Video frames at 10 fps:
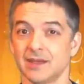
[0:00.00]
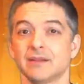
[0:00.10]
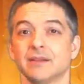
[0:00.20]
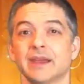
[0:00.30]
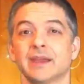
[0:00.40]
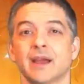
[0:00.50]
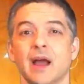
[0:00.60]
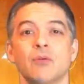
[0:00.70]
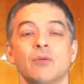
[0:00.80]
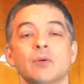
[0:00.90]
Like
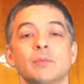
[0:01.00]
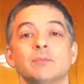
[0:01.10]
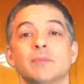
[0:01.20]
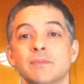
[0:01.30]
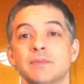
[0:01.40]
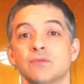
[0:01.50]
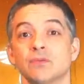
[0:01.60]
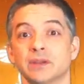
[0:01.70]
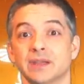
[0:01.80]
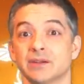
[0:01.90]
how a woman might be
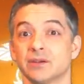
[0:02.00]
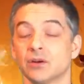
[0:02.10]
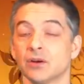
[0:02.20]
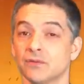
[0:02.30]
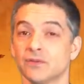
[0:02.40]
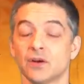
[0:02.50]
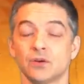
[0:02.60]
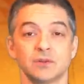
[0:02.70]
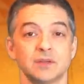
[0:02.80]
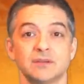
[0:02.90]
really into her
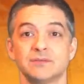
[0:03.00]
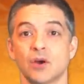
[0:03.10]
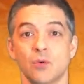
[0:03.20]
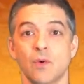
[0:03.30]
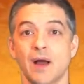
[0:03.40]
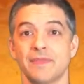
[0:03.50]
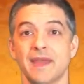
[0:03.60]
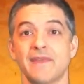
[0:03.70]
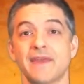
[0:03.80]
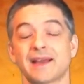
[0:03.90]
phone, you don't want
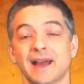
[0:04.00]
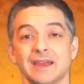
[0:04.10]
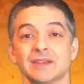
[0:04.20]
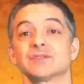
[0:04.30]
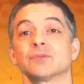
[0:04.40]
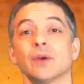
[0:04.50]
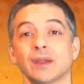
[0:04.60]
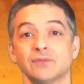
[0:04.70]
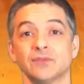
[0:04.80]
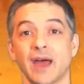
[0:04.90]
that. That guy is a
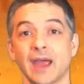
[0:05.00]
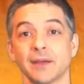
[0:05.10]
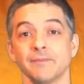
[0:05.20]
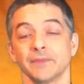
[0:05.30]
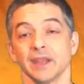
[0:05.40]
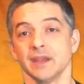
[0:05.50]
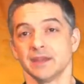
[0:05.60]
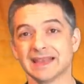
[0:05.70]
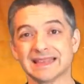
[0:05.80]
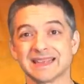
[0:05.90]
red flag.
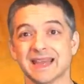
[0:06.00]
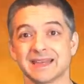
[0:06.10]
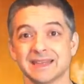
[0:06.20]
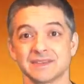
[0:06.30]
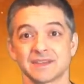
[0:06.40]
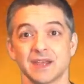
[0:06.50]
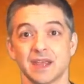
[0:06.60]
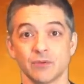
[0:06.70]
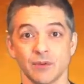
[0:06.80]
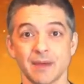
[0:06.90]
Next sign is
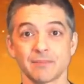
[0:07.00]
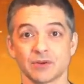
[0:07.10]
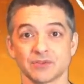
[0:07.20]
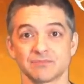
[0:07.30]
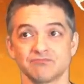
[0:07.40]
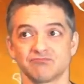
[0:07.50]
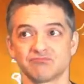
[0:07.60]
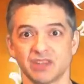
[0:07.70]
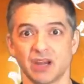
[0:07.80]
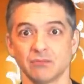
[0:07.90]
he remembers,
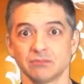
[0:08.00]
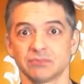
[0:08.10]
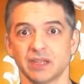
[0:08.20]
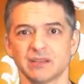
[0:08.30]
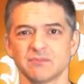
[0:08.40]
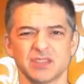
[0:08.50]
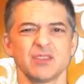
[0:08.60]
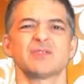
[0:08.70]
like obscure